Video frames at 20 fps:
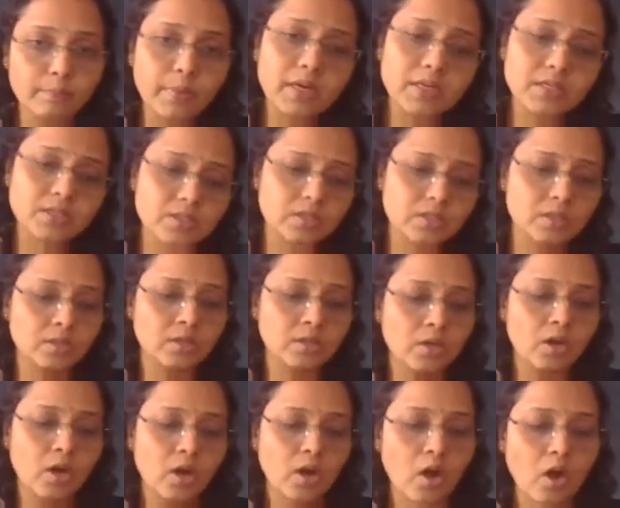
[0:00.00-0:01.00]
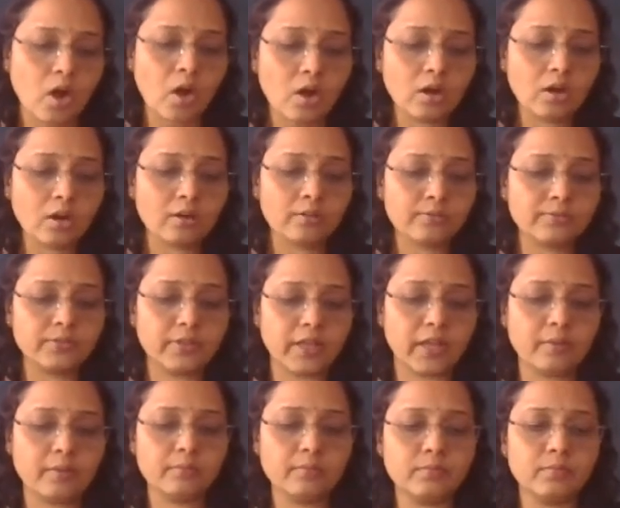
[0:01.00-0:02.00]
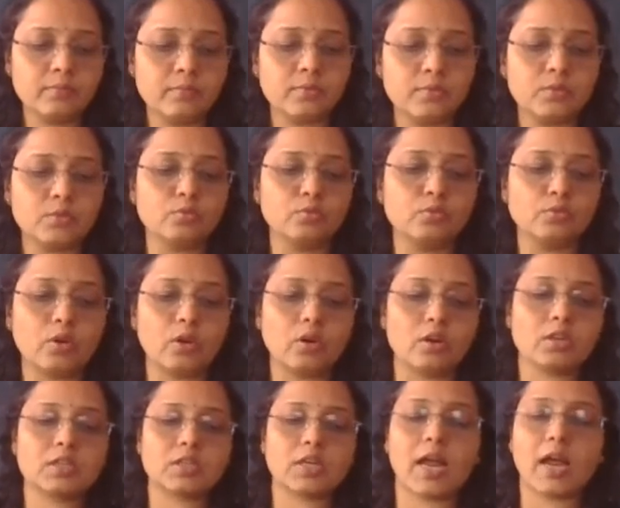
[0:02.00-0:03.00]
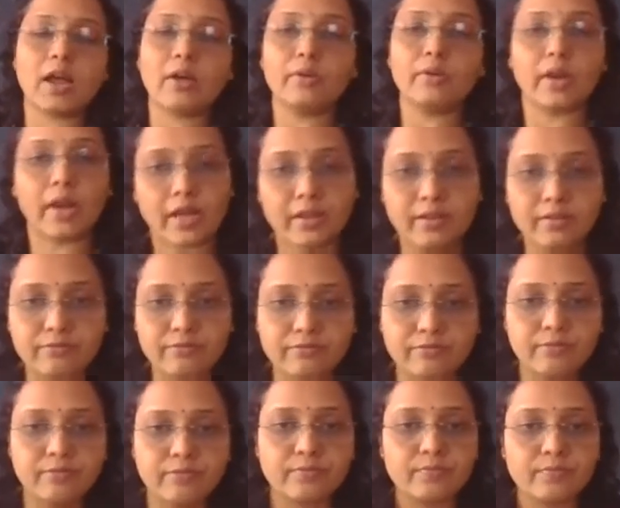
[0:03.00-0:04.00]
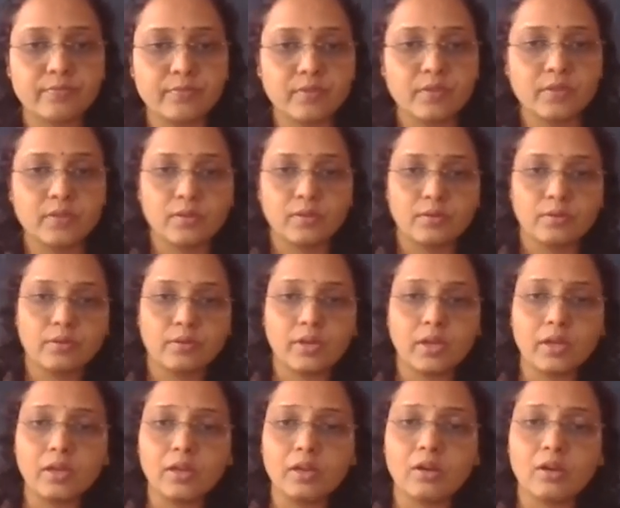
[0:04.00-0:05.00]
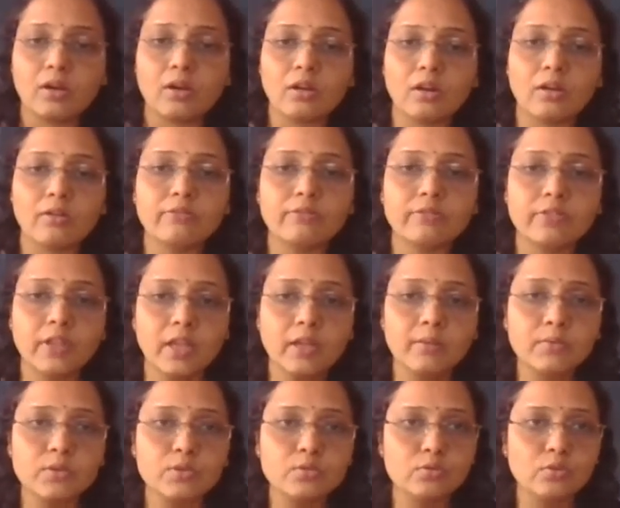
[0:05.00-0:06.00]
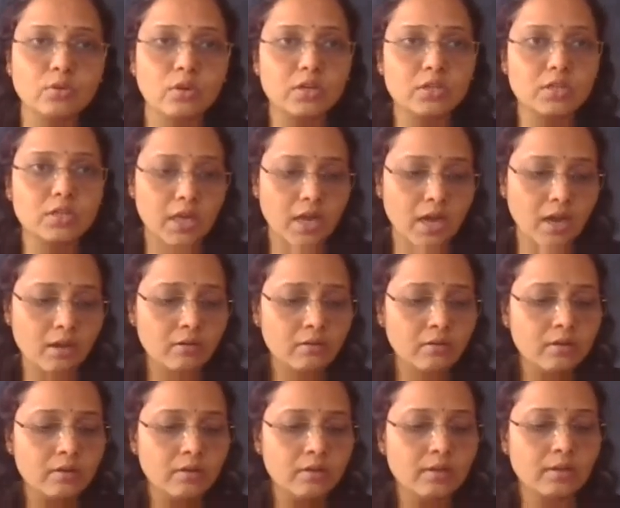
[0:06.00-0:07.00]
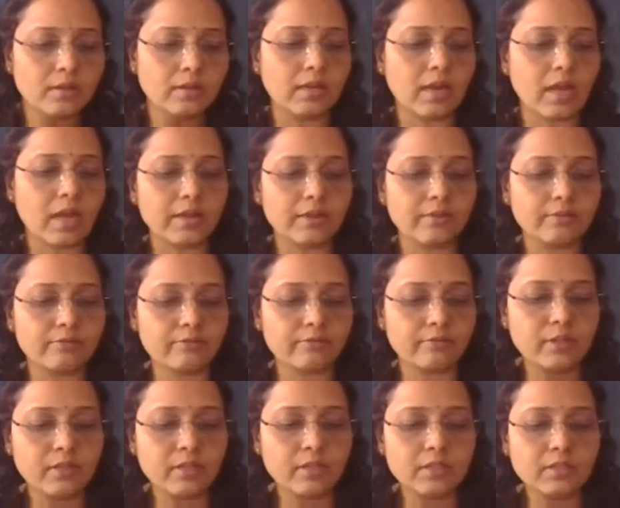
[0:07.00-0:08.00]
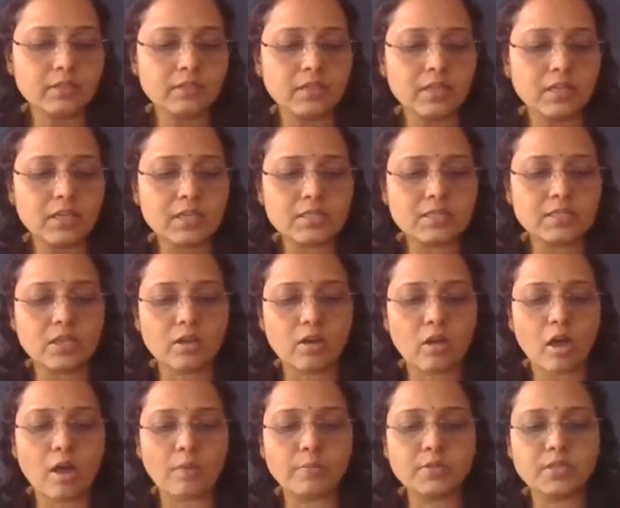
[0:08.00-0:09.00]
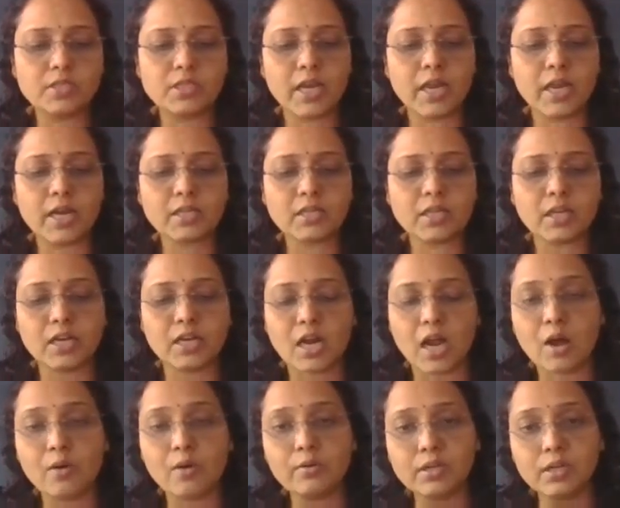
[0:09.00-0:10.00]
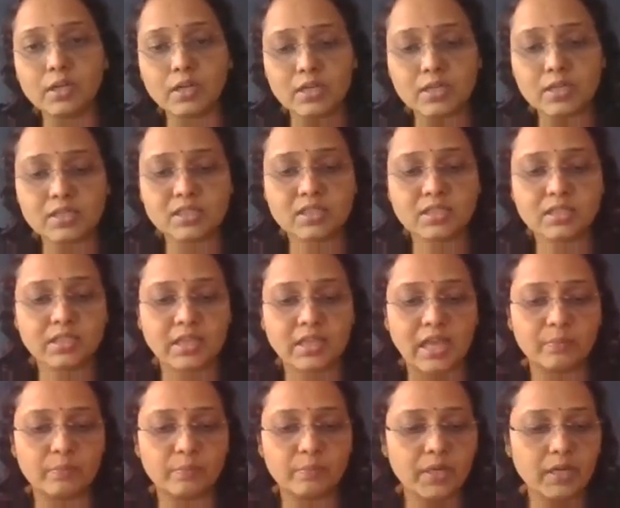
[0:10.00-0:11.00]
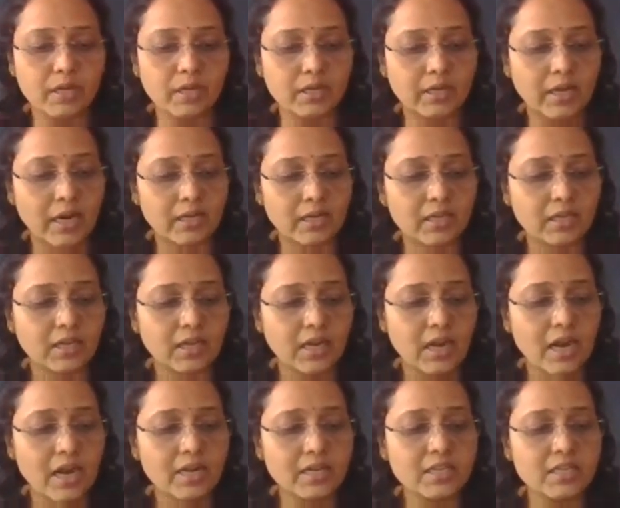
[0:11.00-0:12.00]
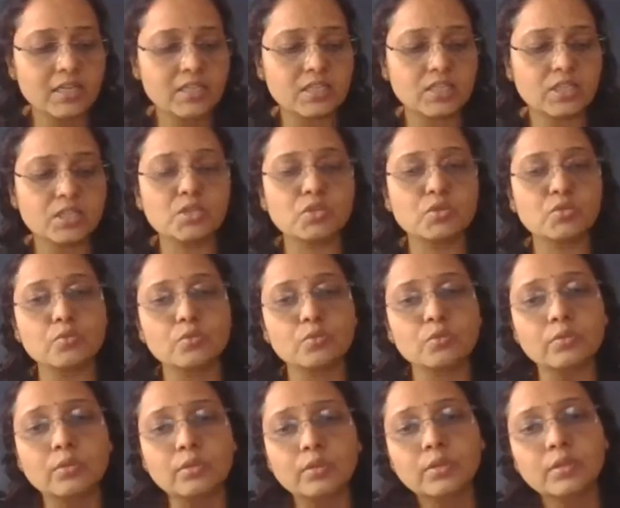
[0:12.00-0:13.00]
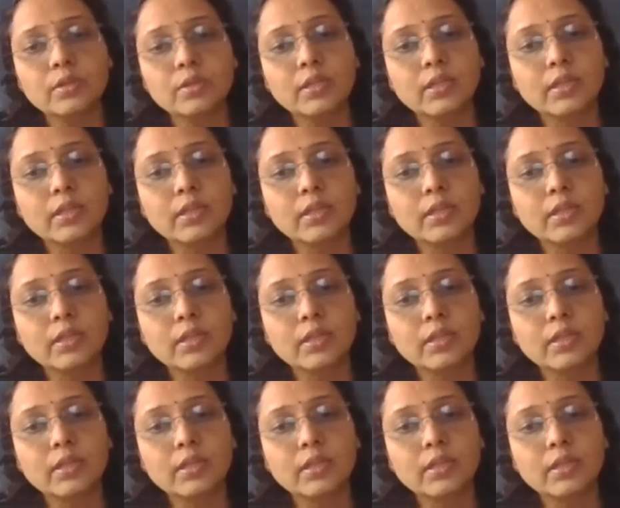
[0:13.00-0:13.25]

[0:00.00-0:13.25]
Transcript: but all of them do not have life. Okay, all of them do not have life. Thus, the object around us can be categorized into